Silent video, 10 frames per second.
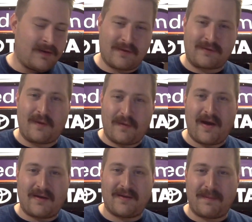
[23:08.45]
to slow
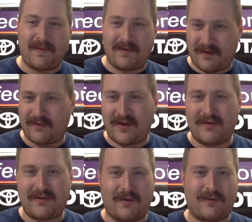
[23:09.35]
down the
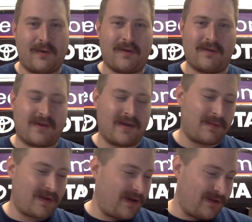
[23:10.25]
JGR Toyotas again.
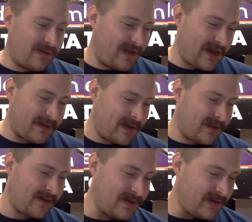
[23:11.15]
But other than that, I mean,